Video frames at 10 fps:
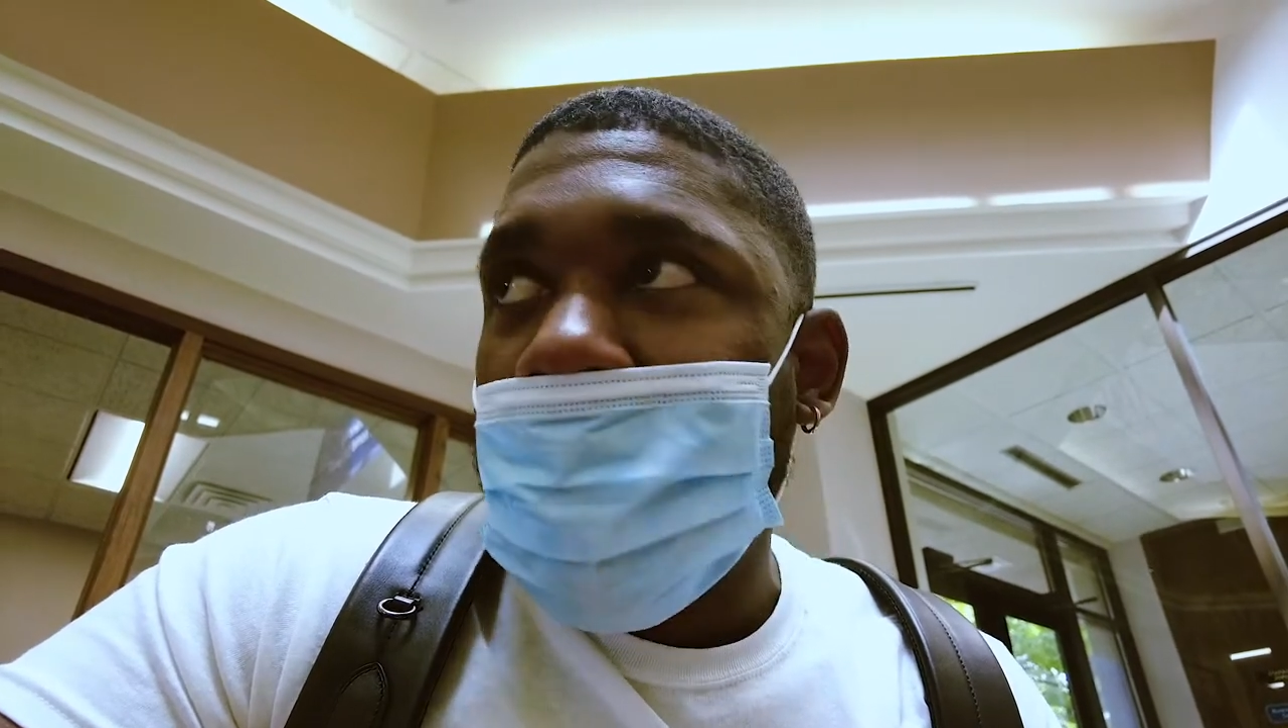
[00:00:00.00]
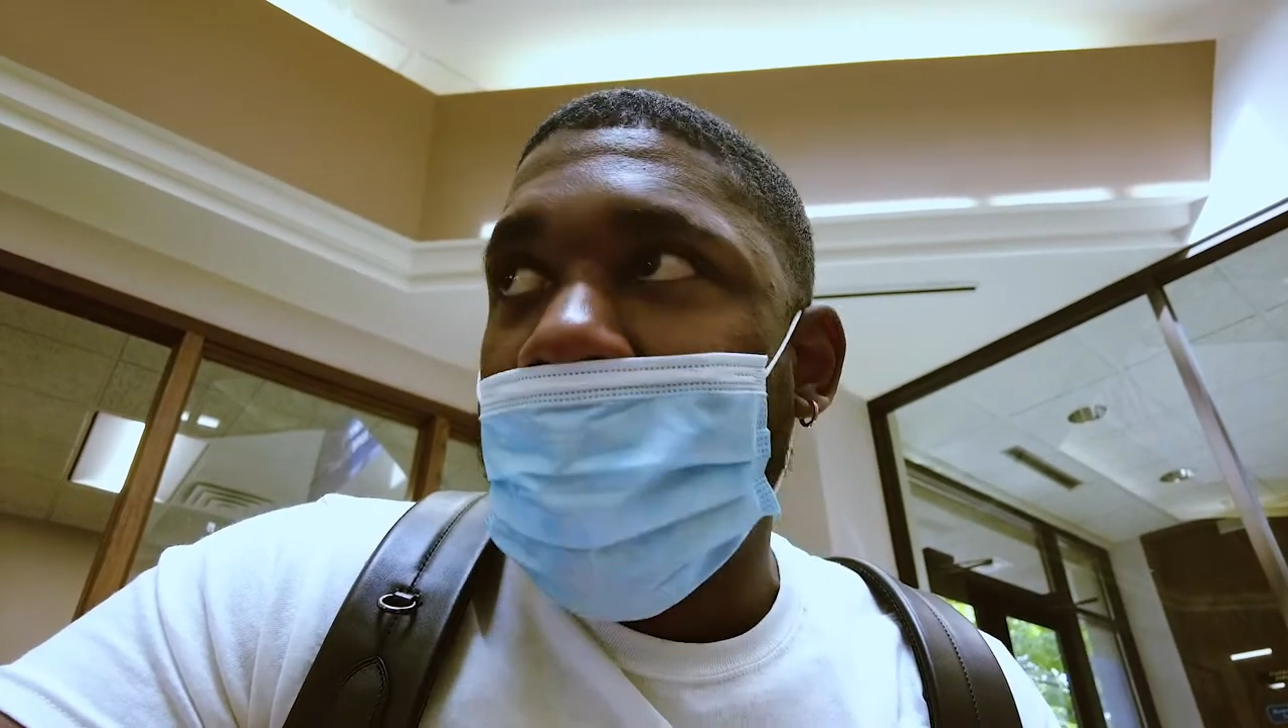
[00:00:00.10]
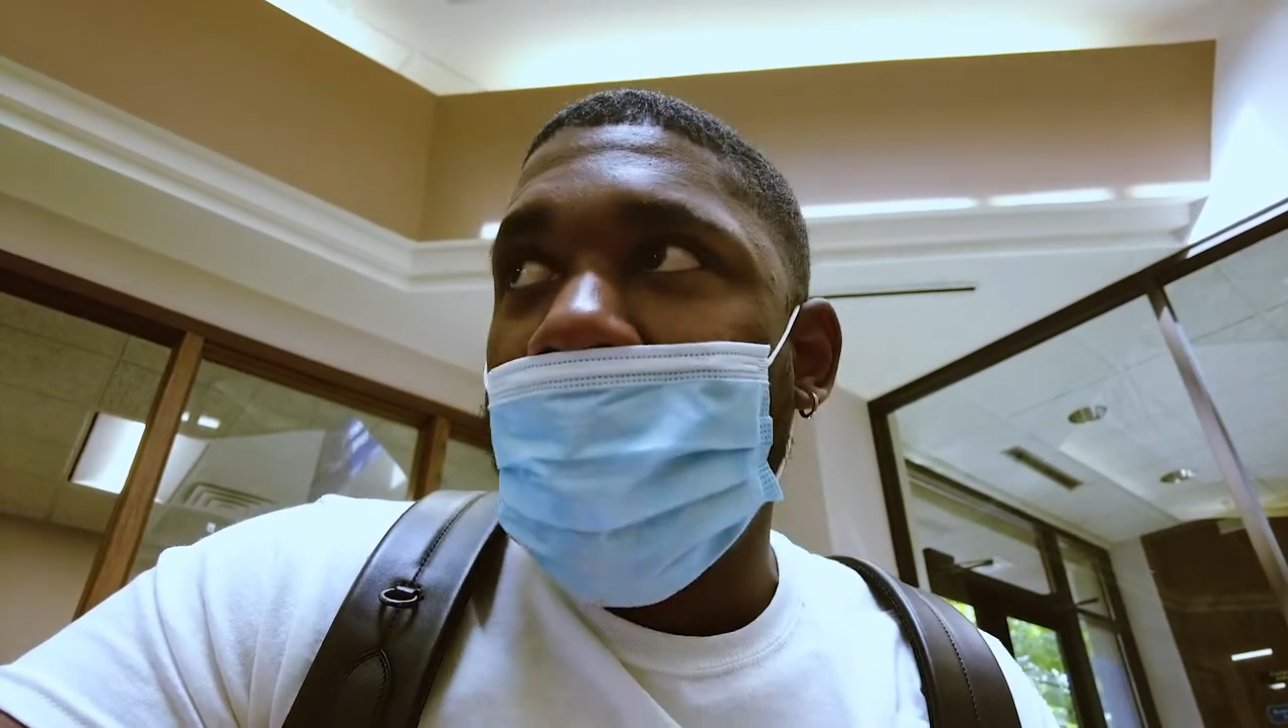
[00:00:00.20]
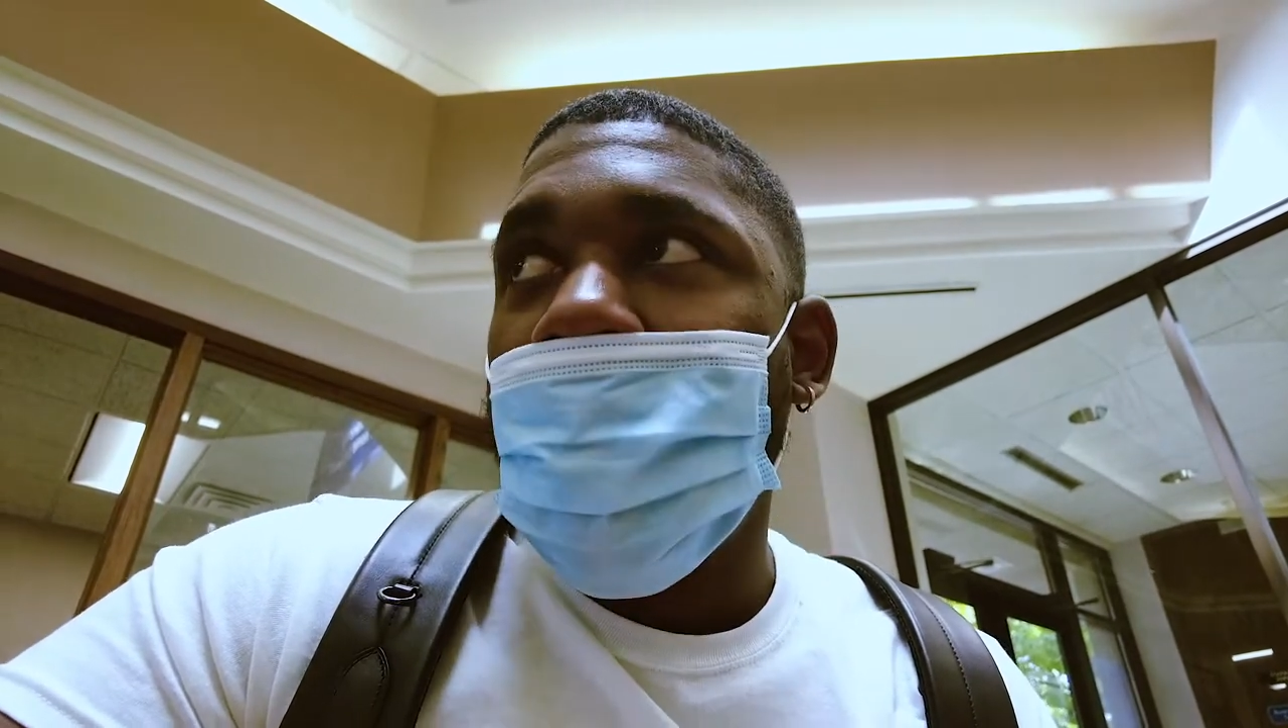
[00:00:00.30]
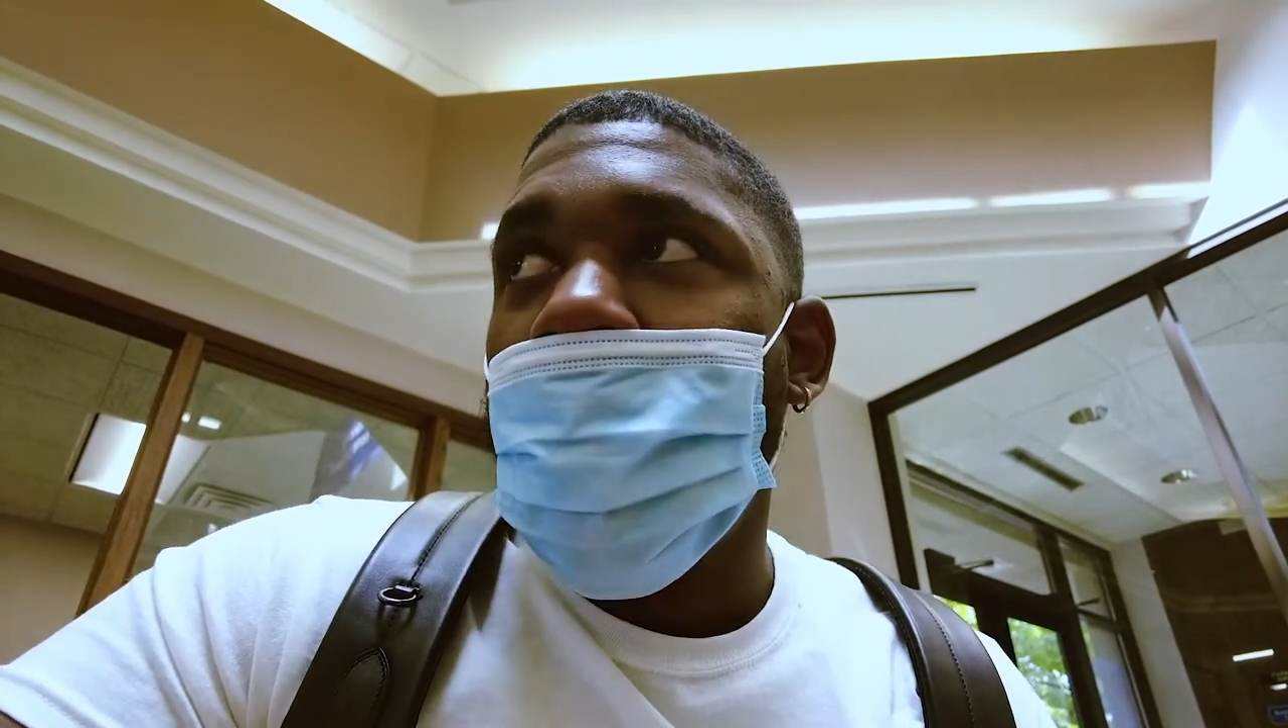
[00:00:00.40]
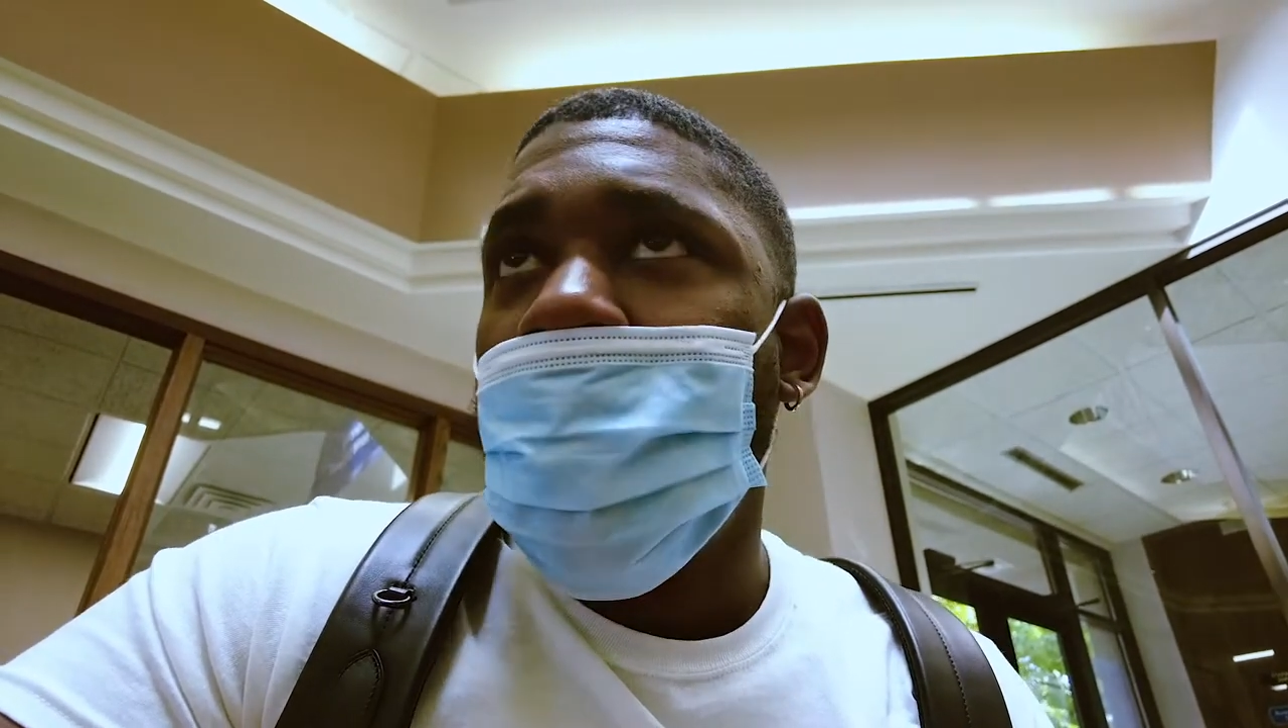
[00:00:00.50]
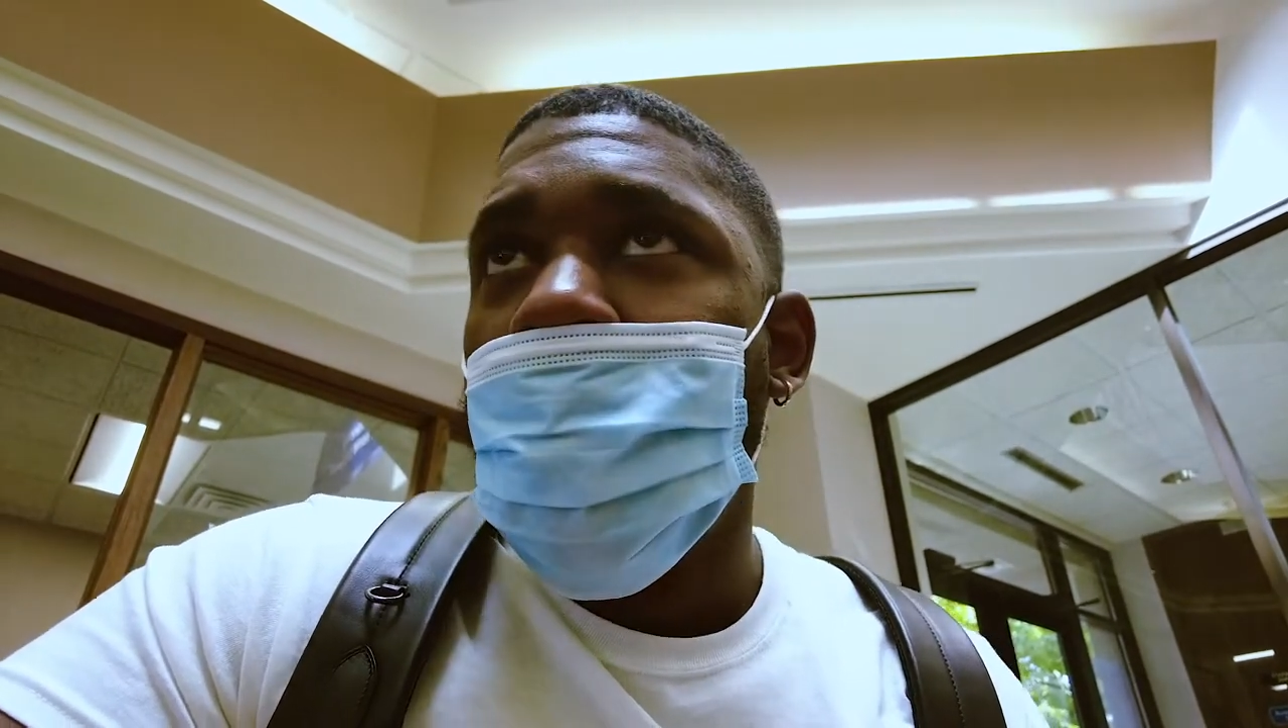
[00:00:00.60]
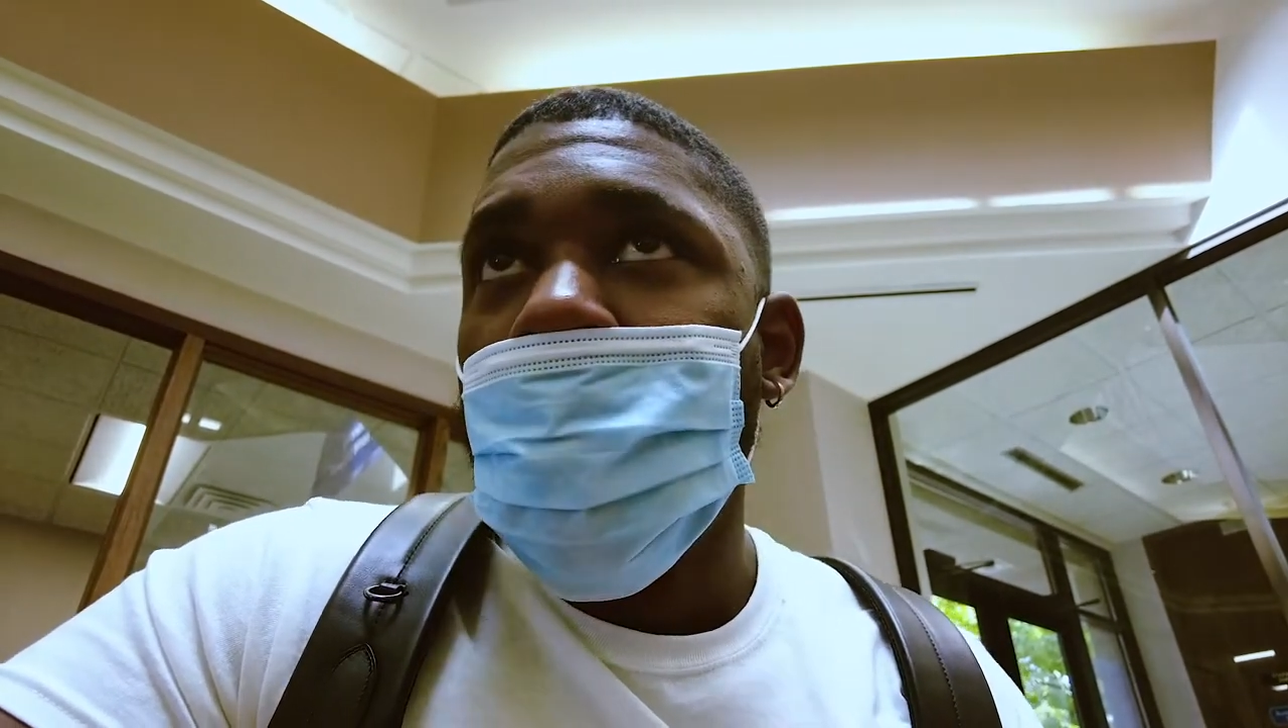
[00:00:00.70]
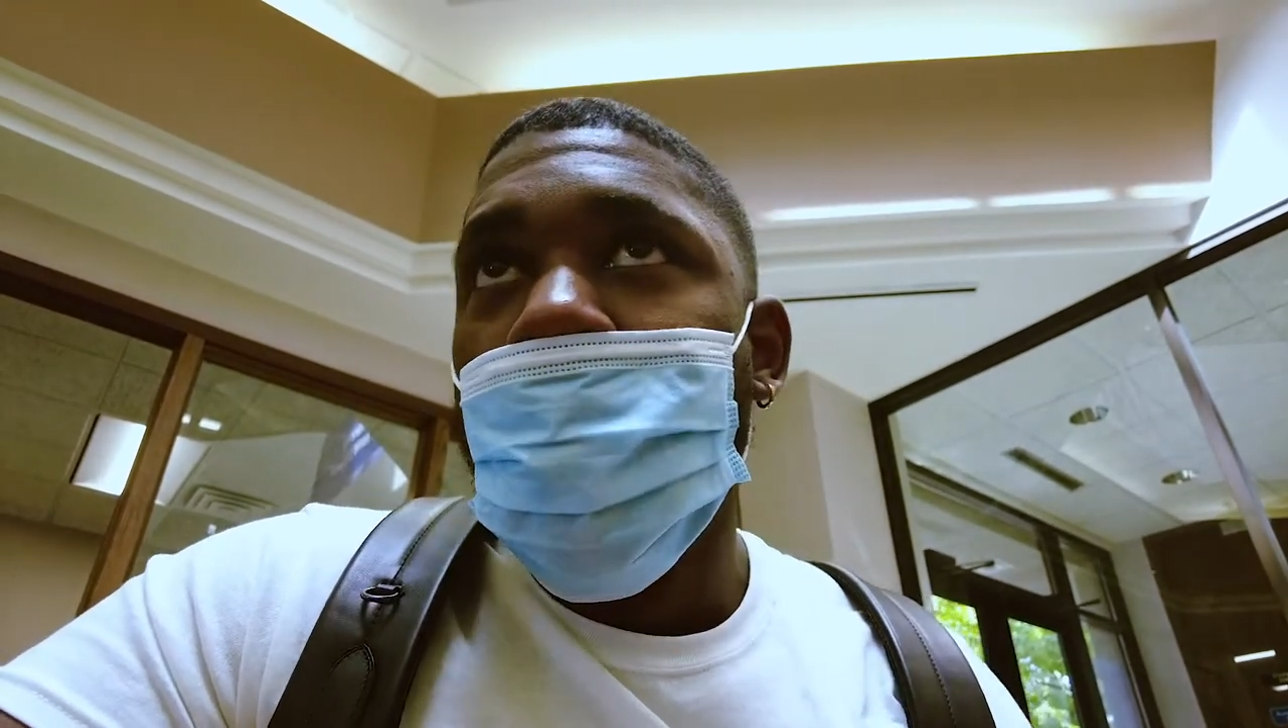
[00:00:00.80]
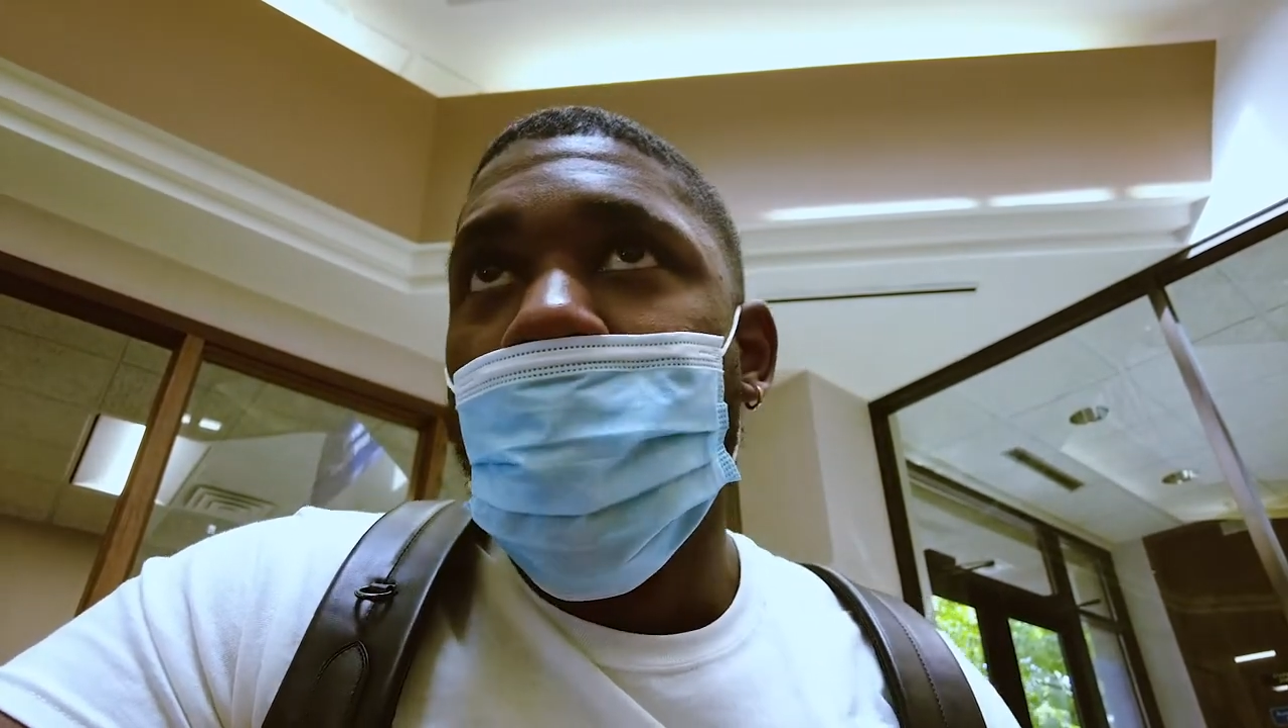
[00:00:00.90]
and
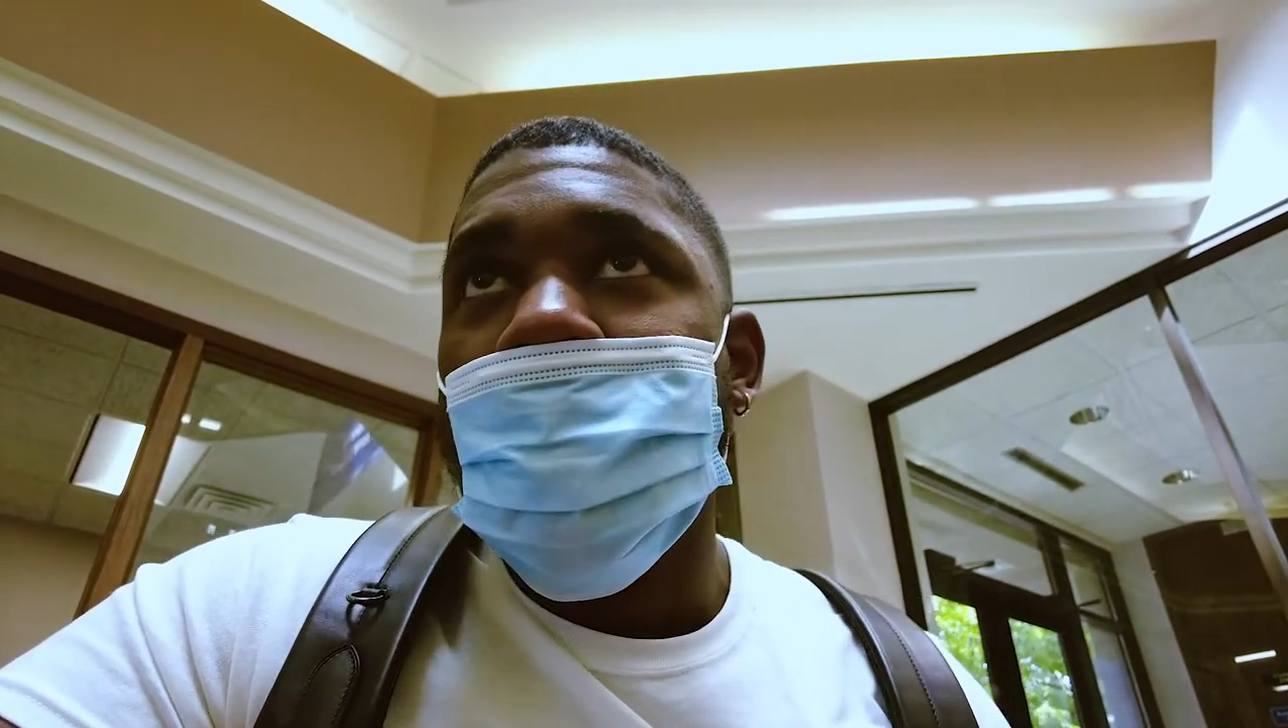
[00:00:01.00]
you